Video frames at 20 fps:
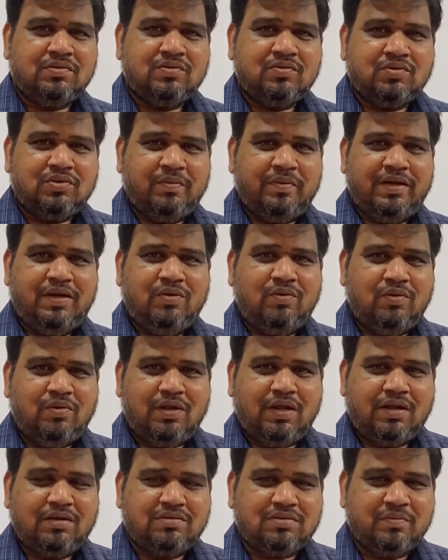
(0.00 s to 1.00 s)
So many could
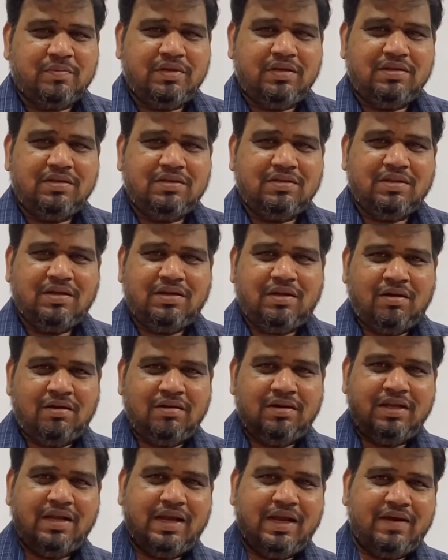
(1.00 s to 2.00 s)
ask me that
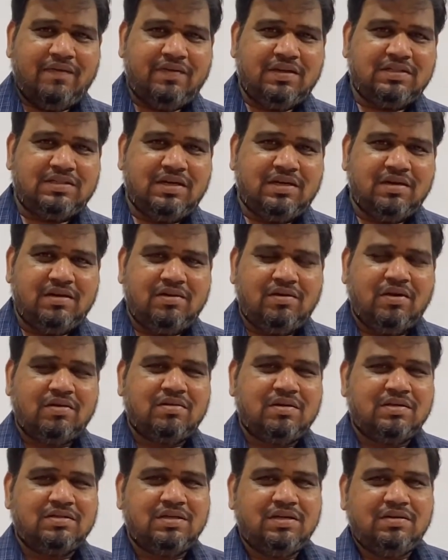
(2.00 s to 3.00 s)
already I have a channel,
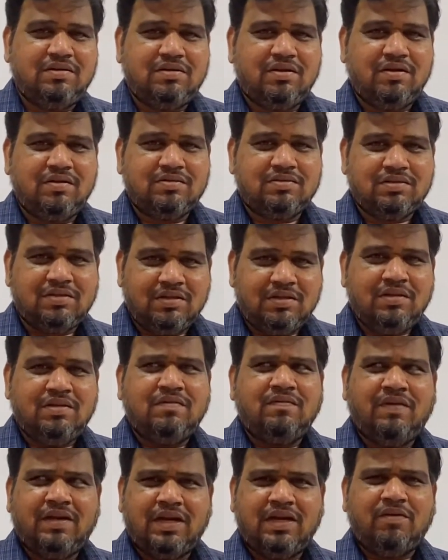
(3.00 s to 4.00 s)
Dr. Sen Talks,
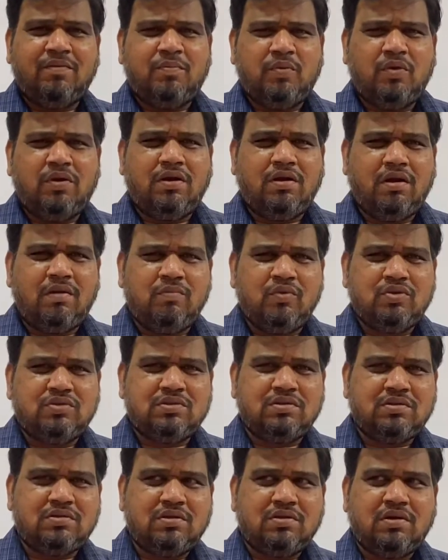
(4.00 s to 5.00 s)
where I uploaded
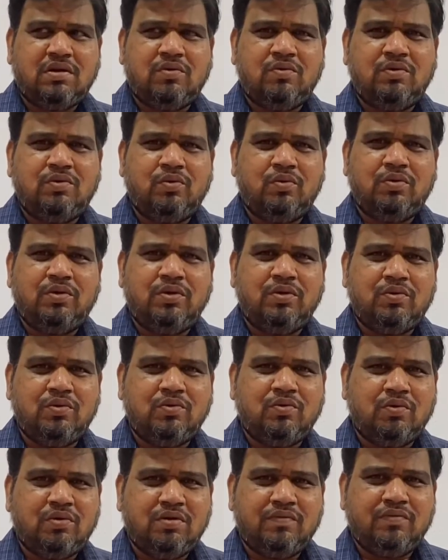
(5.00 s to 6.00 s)
almost around 20 to
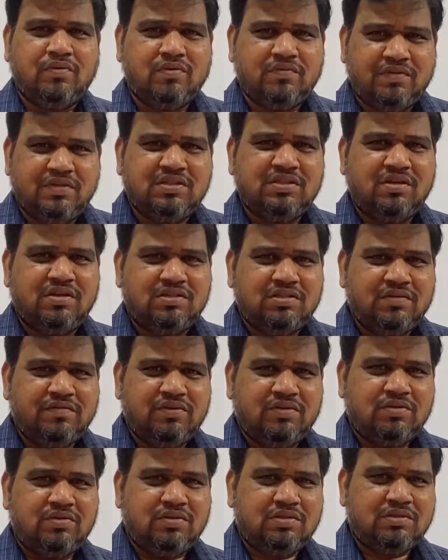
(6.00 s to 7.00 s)
24 physiology
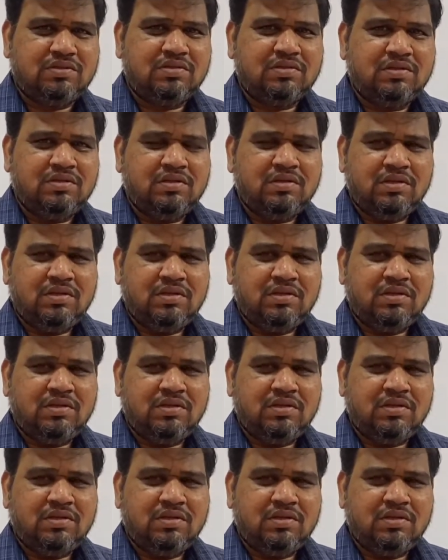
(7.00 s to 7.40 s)
videos.